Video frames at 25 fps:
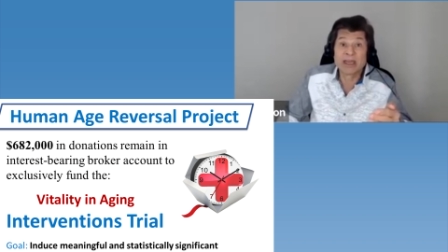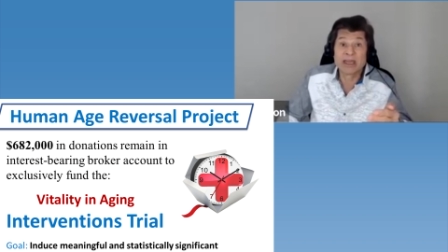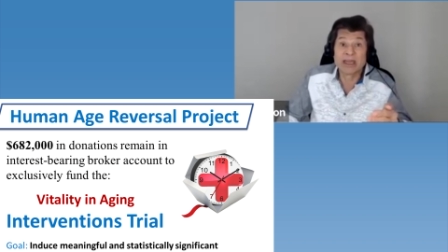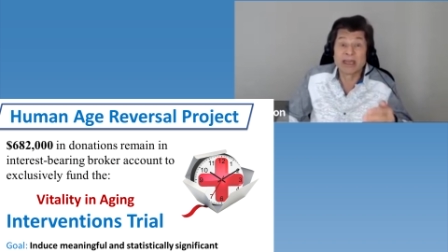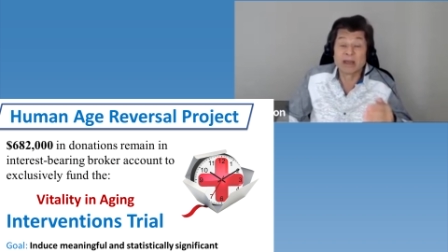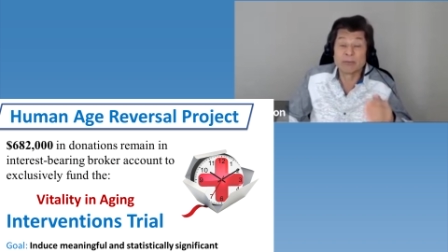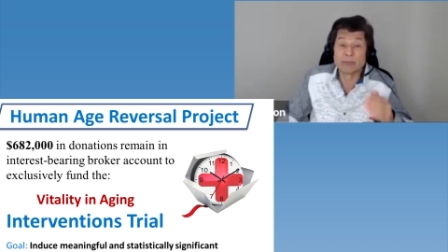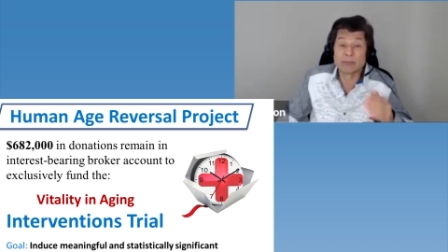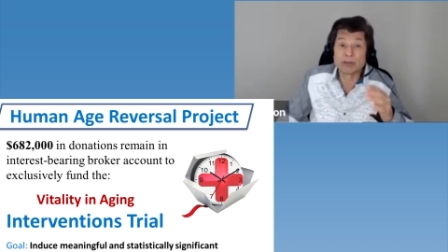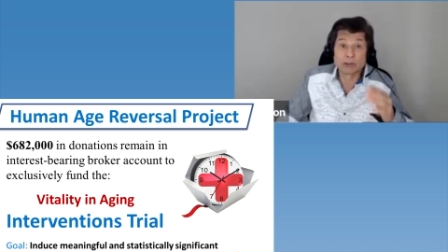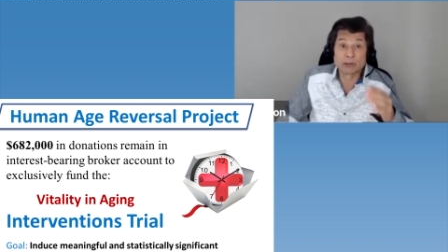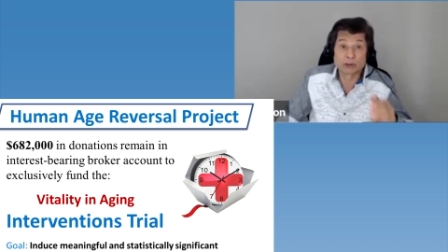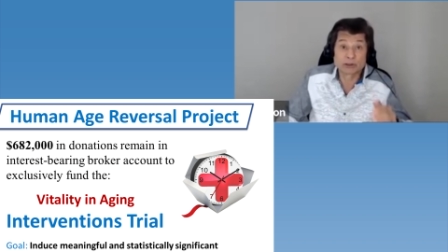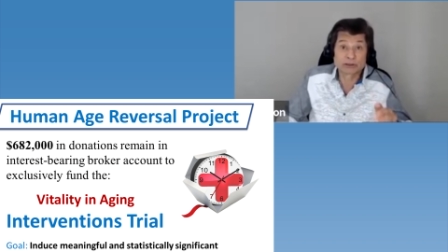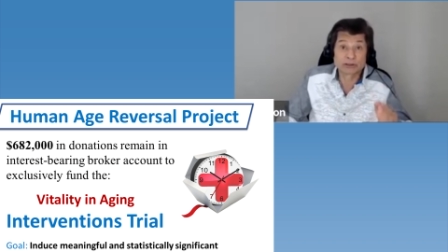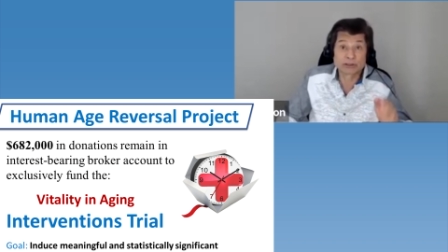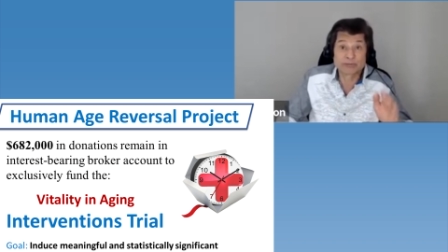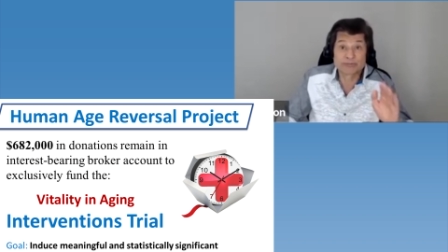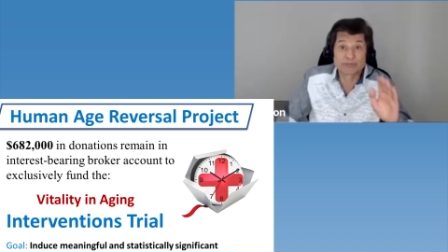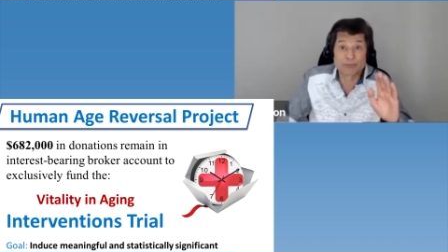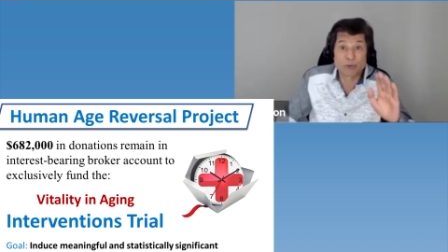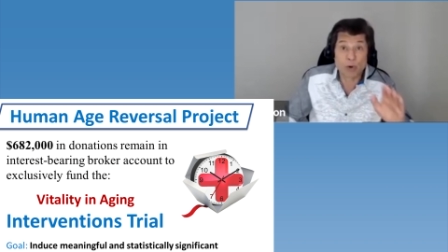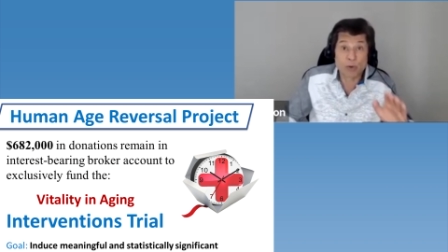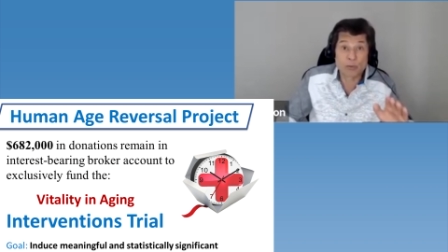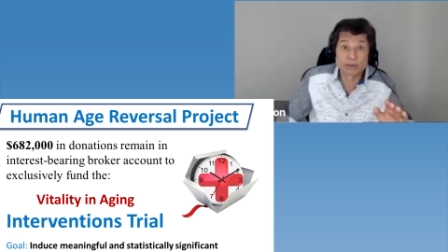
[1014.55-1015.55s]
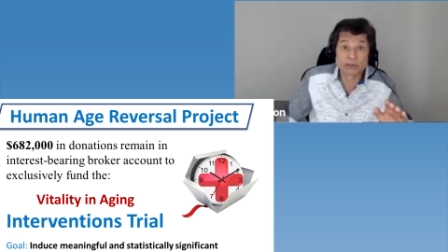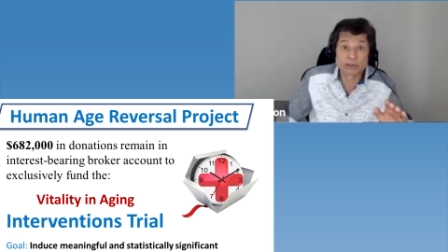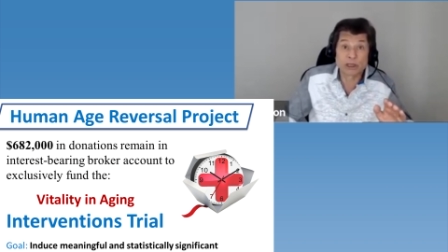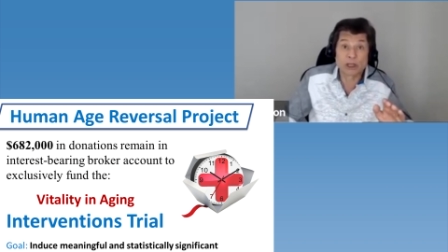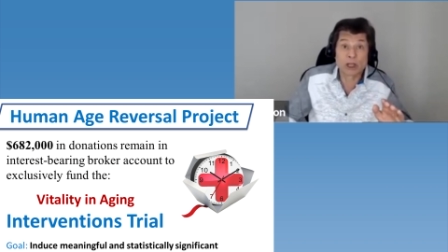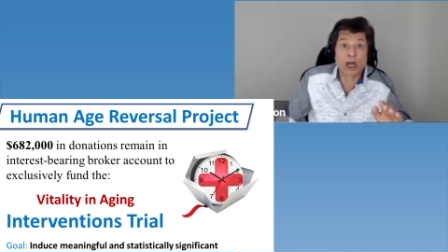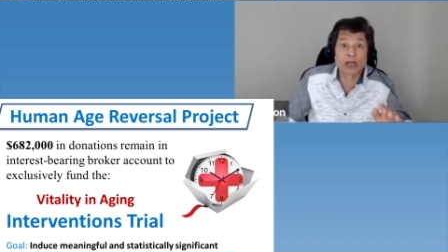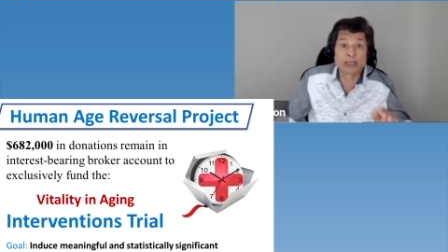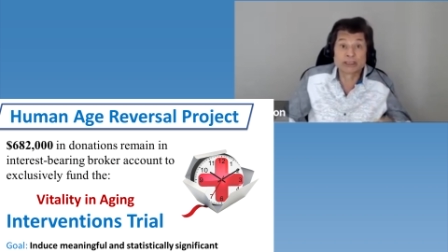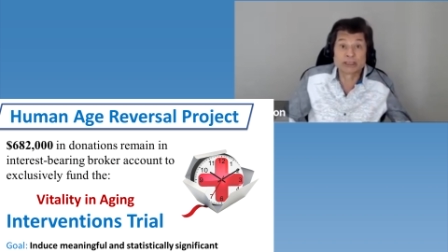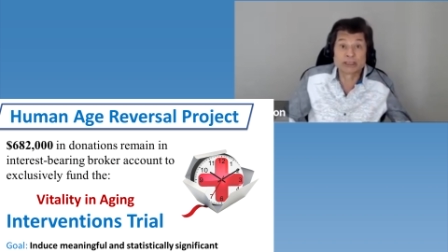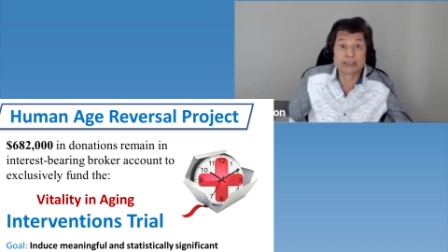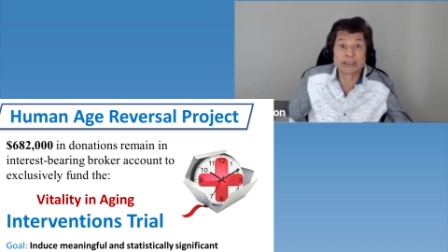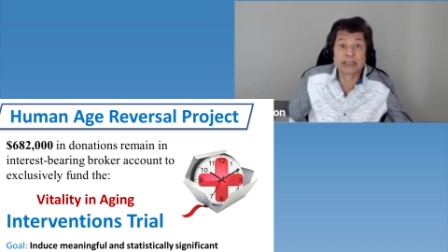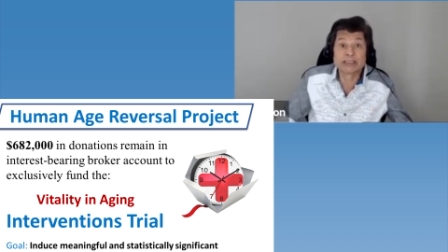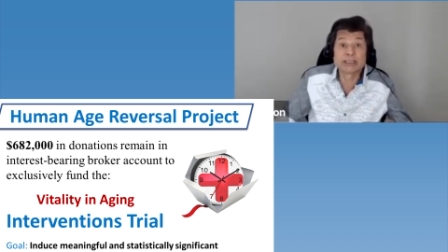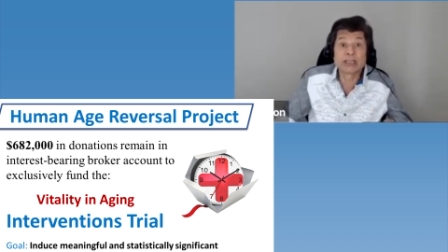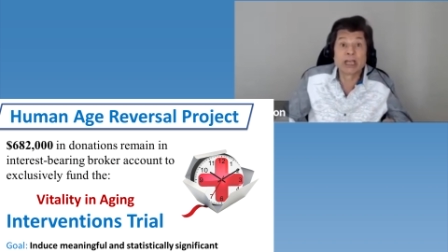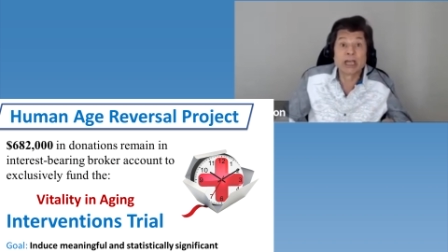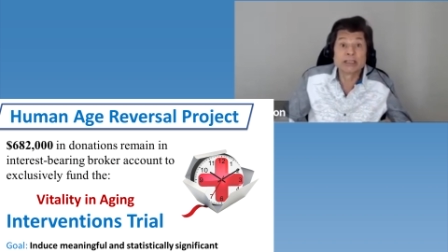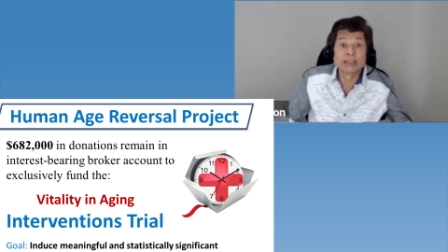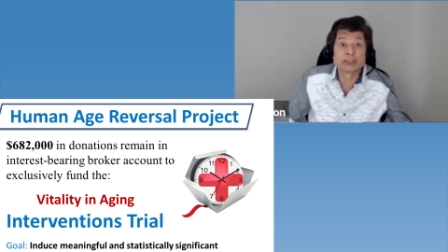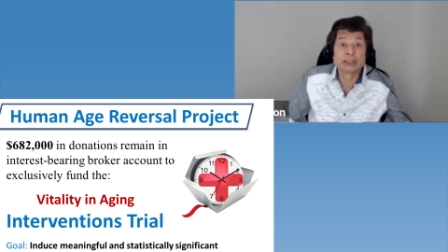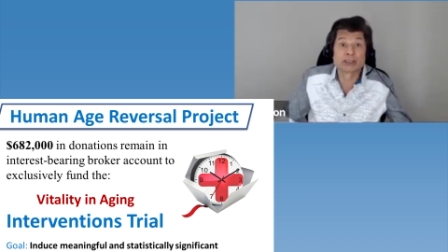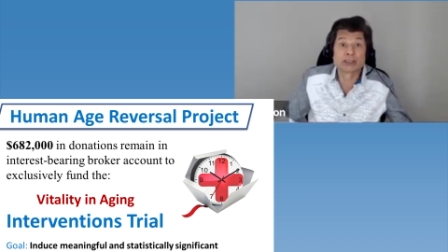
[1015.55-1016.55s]
and we look forward to launching it
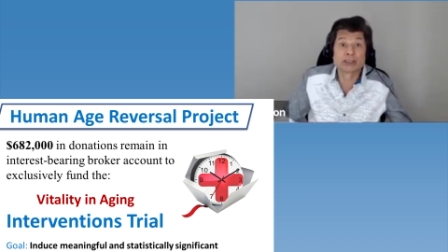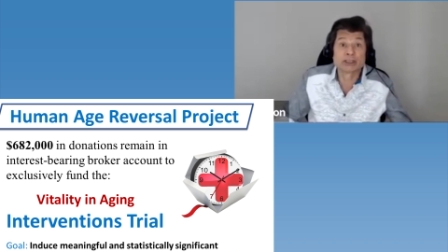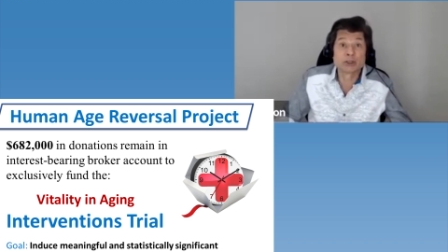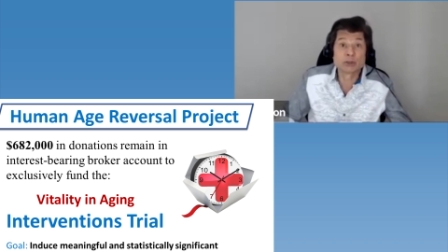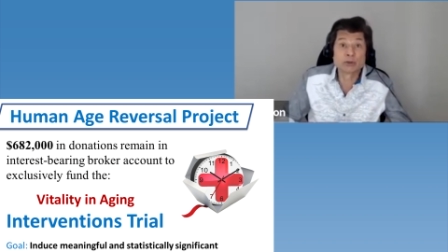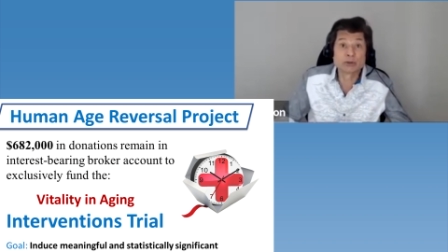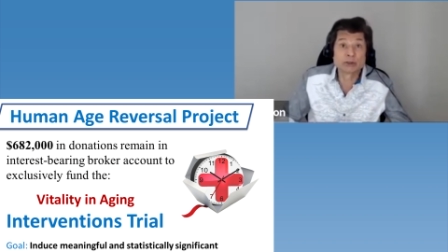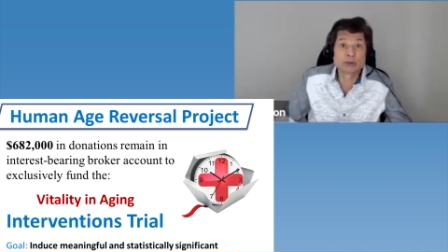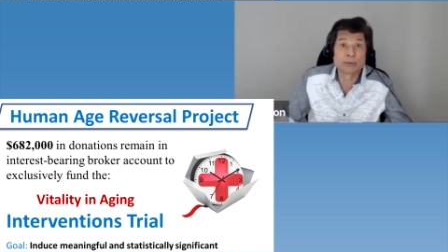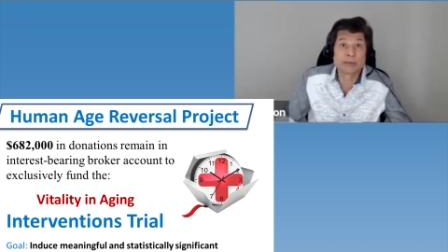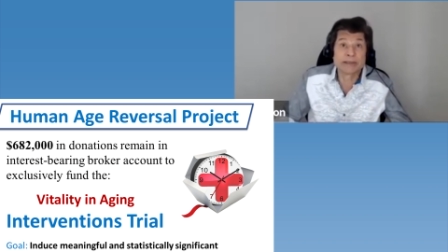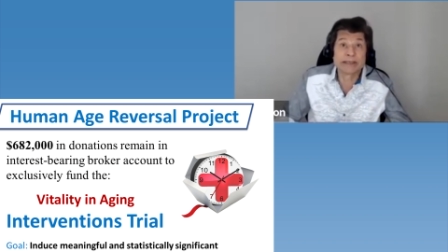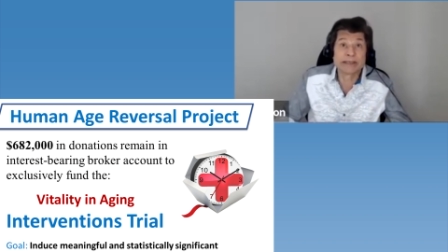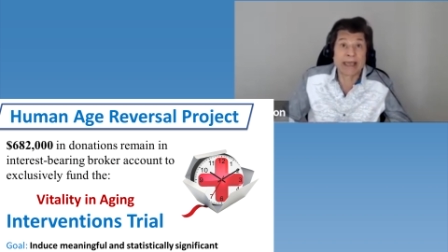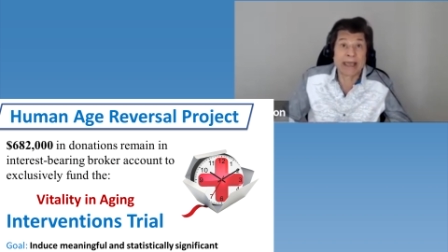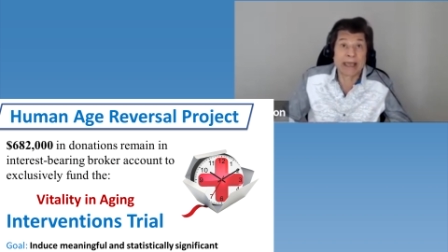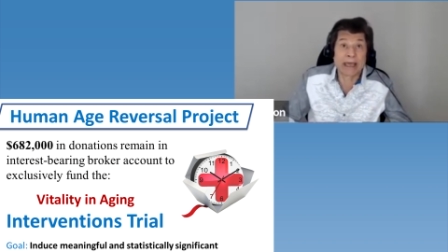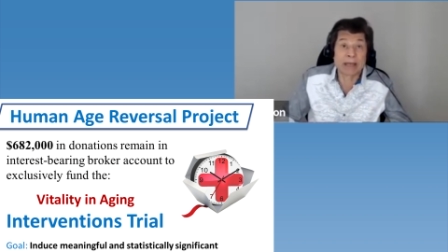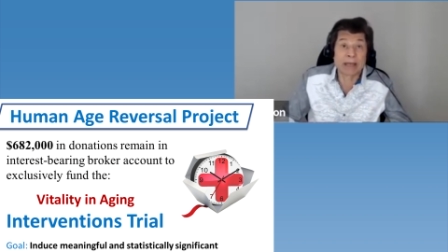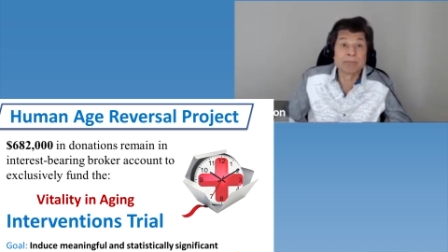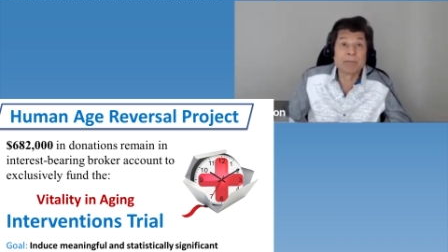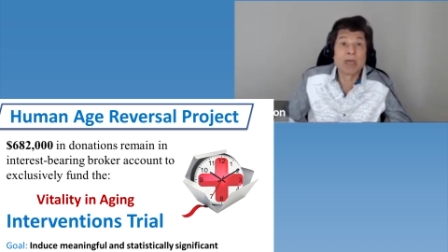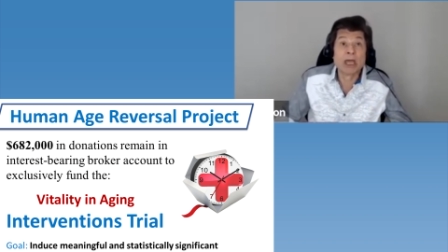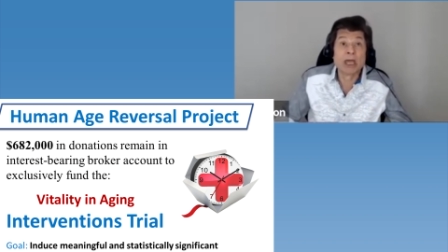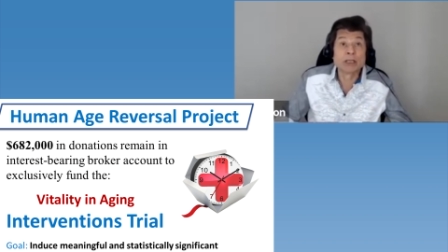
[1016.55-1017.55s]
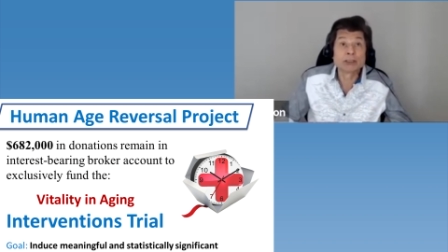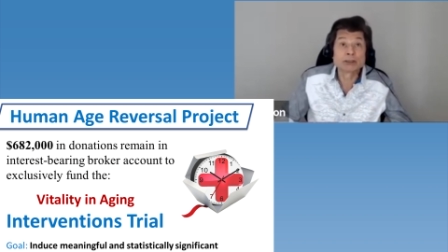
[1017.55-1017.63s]
just as soon as we can.